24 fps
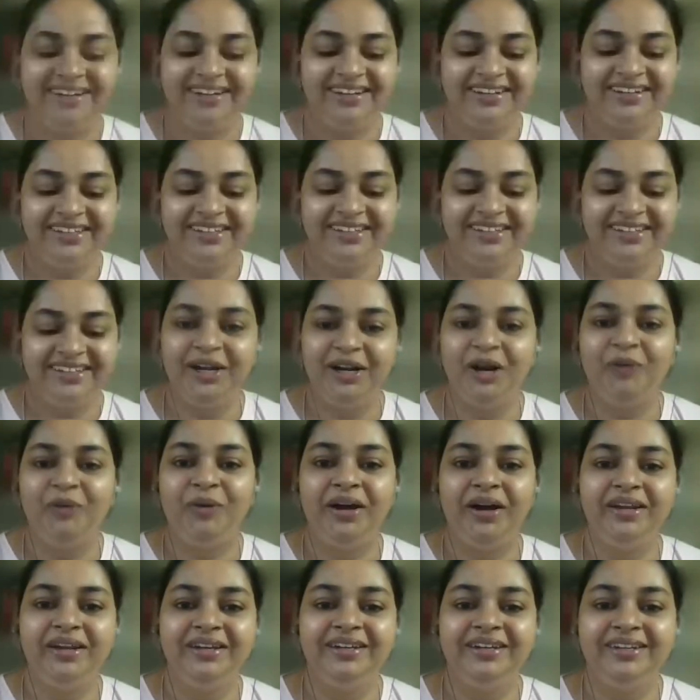younger
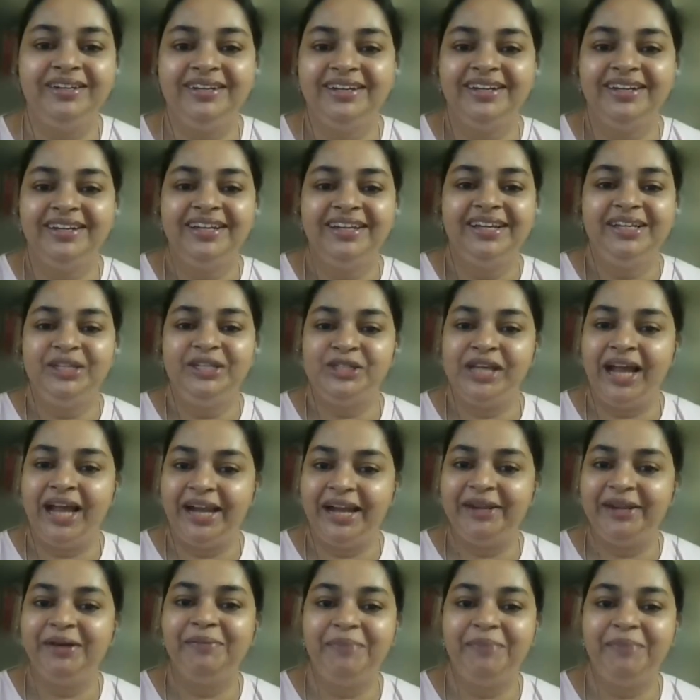one, she had
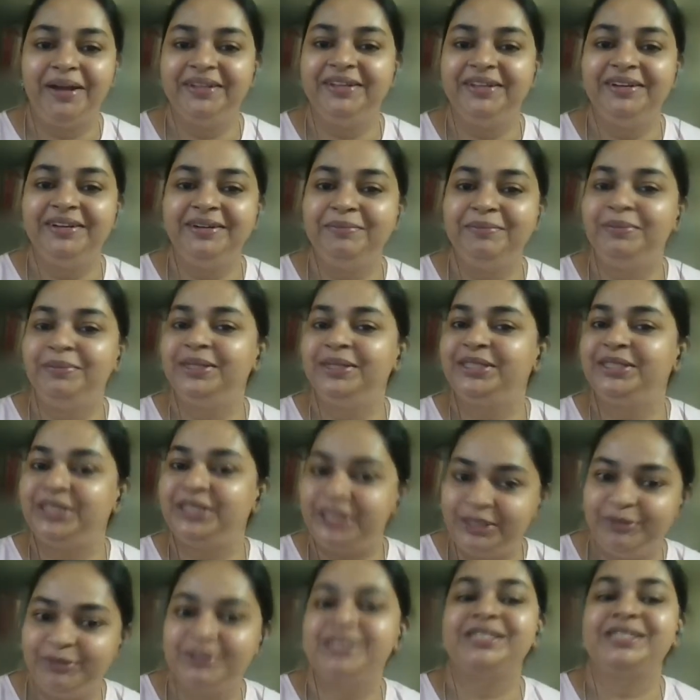her mother, but she
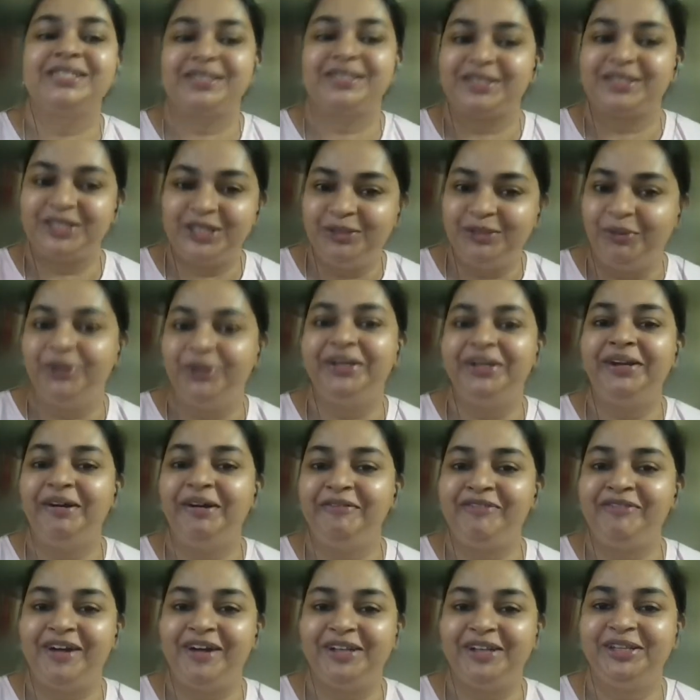wanted her
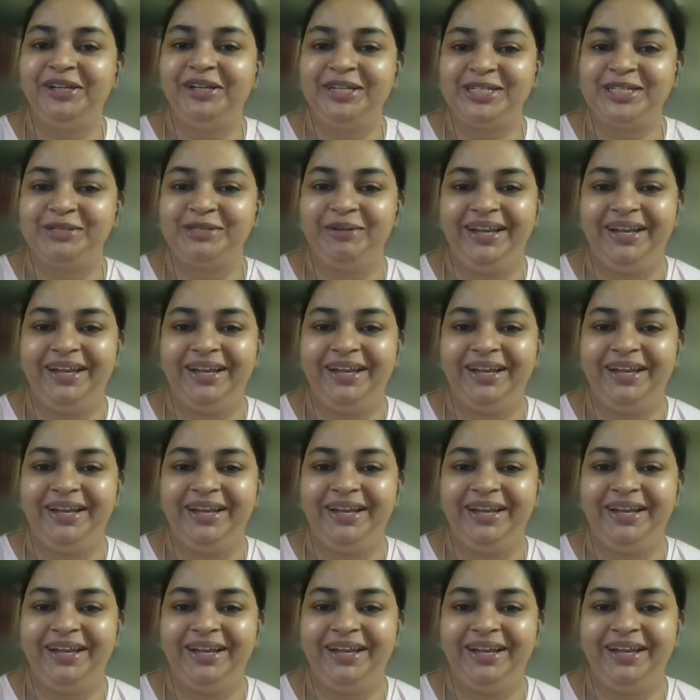father as well.